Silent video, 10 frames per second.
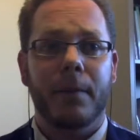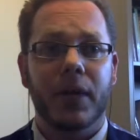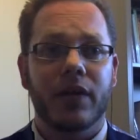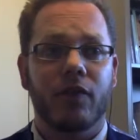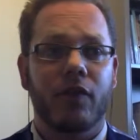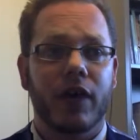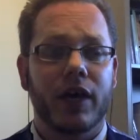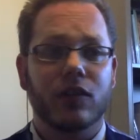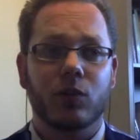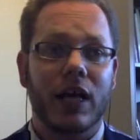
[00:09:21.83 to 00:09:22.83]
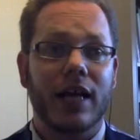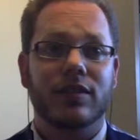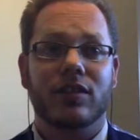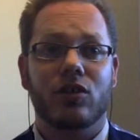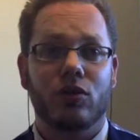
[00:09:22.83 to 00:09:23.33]
But if someone
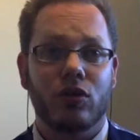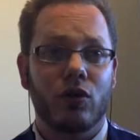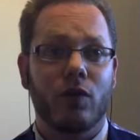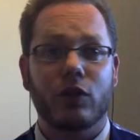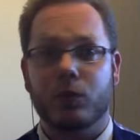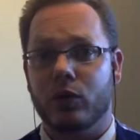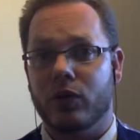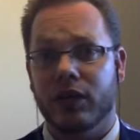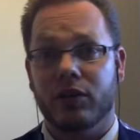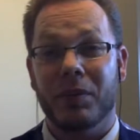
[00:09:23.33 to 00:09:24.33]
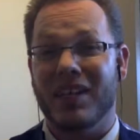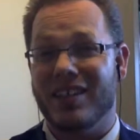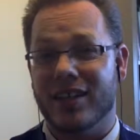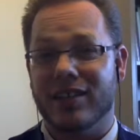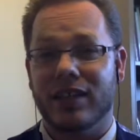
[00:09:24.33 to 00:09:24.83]
asks you to do a Fishbone diagram
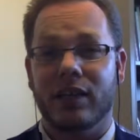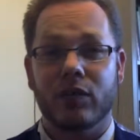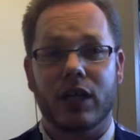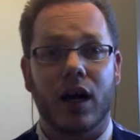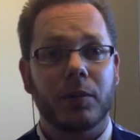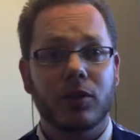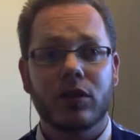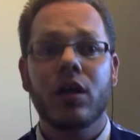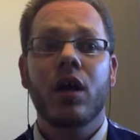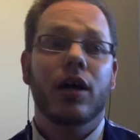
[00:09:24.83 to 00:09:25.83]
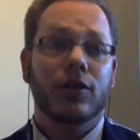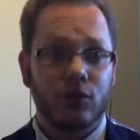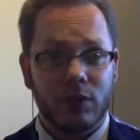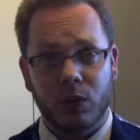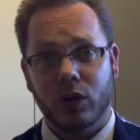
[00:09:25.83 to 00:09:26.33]
and doesn't give you that option,
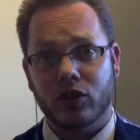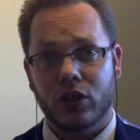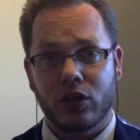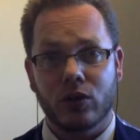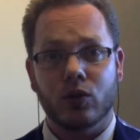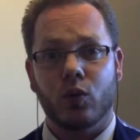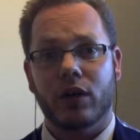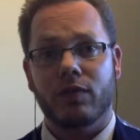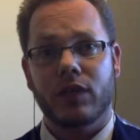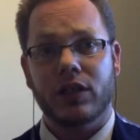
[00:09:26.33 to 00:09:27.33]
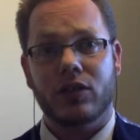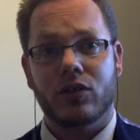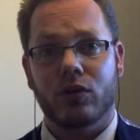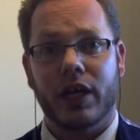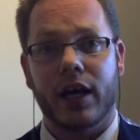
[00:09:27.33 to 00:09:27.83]
assume they want you to use one of these
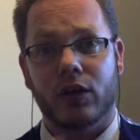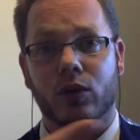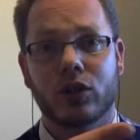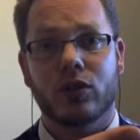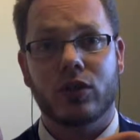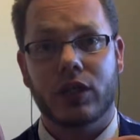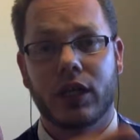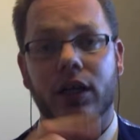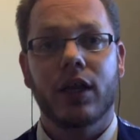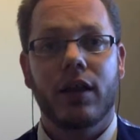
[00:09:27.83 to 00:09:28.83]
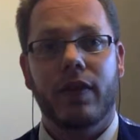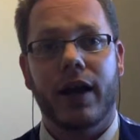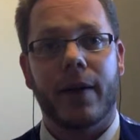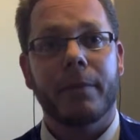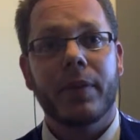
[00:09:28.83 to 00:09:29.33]
2 categories you see
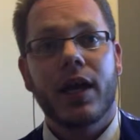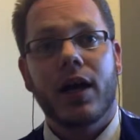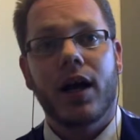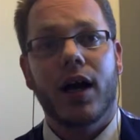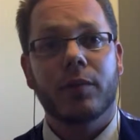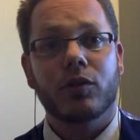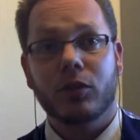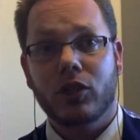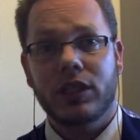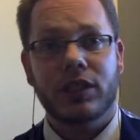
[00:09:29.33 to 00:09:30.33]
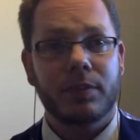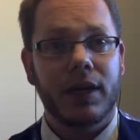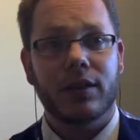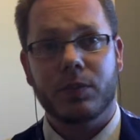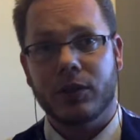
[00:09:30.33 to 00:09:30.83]
there. So machines,
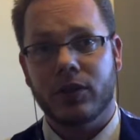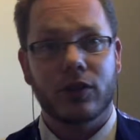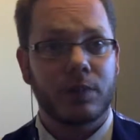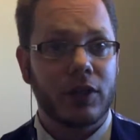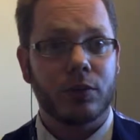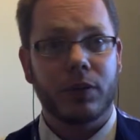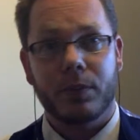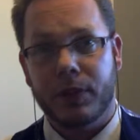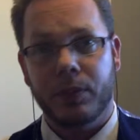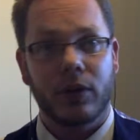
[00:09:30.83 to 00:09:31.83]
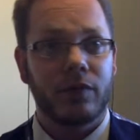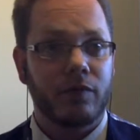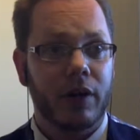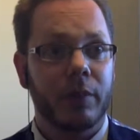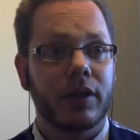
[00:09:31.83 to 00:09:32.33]
methods, materials, measurement, people,
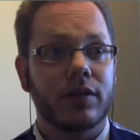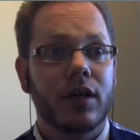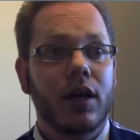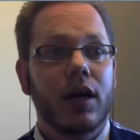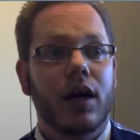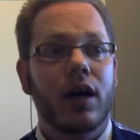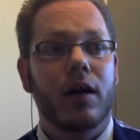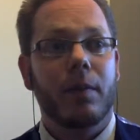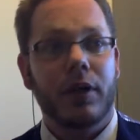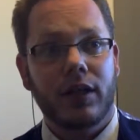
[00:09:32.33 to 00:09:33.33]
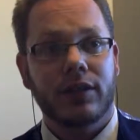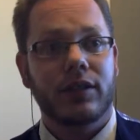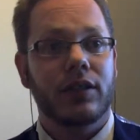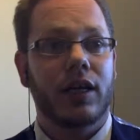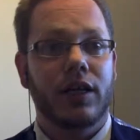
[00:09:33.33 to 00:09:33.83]
environment,
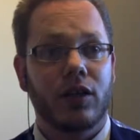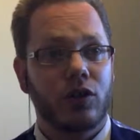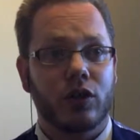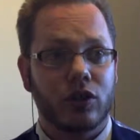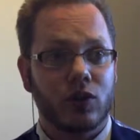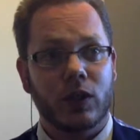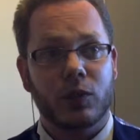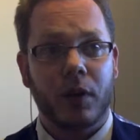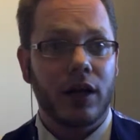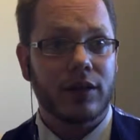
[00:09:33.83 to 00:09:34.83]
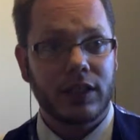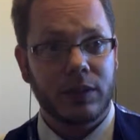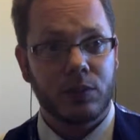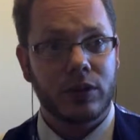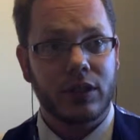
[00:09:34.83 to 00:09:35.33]
policy, and then you can switch policies
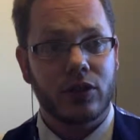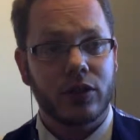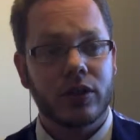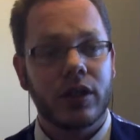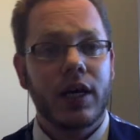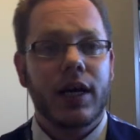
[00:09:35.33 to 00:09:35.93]
and procedures.